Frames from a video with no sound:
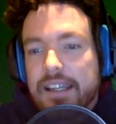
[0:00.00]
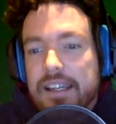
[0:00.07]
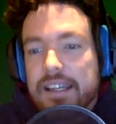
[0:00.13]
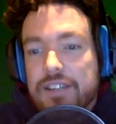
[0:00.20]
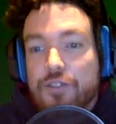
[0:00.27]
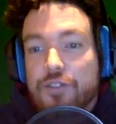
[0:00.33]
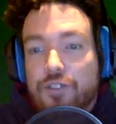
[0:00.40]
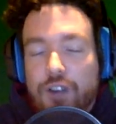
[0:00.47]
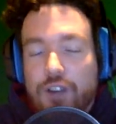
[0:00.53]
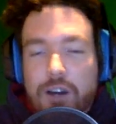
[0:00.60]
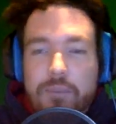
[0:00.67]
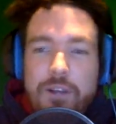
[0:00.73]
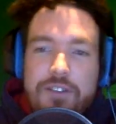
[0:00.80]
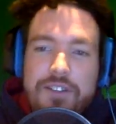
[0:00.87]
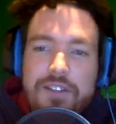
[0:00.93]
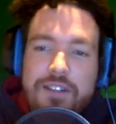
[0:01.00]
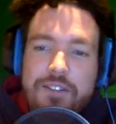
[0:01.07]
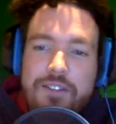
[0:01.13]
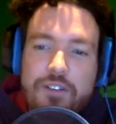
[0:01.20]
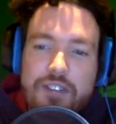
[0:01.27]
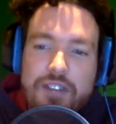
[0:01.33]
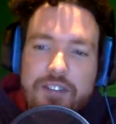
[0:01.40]
is from Resident
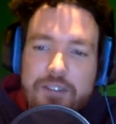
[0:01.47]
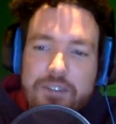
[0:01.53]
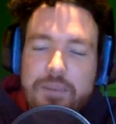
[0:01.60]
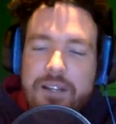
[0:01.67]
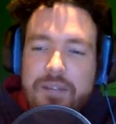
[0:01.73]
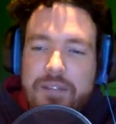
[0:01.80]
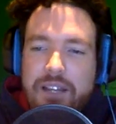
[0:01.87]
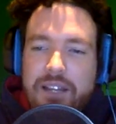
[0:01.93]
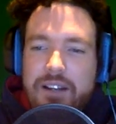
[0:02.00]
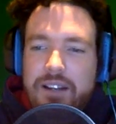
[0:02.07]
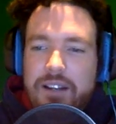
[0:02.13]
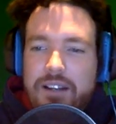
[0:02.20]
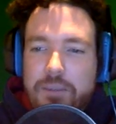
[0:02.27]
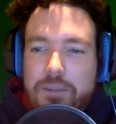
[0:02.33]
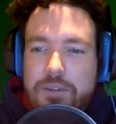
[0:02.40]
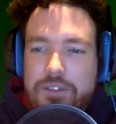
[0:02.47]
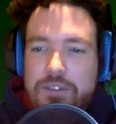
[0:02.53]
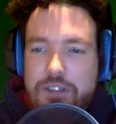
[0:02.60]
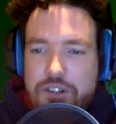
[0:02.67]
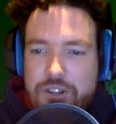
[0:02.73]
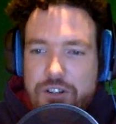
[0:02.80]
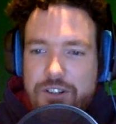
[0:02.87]
Evil 7, but I'm not
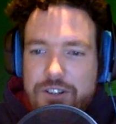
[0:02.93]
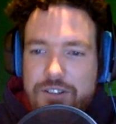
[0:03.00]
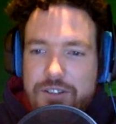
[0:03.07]
100% sure,